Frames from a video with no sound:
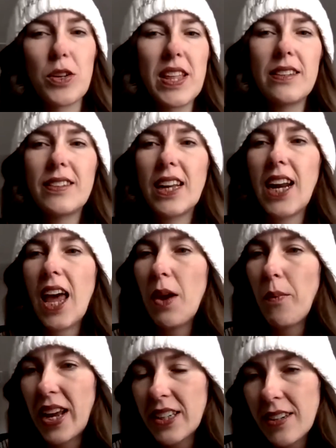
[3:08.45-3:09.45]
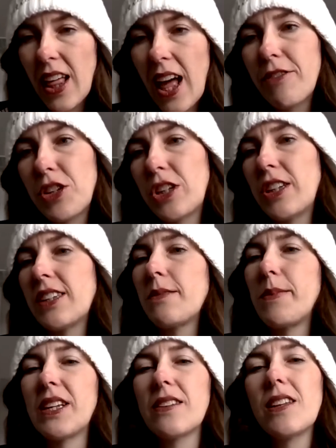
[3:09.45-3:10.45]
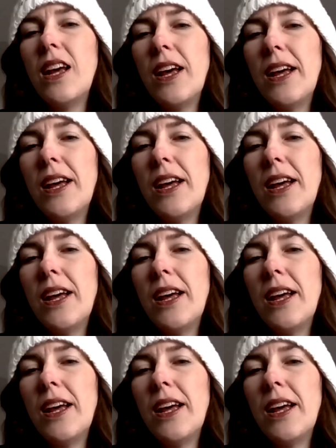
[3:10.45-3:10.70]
or they said, hey, wait till after Christmas.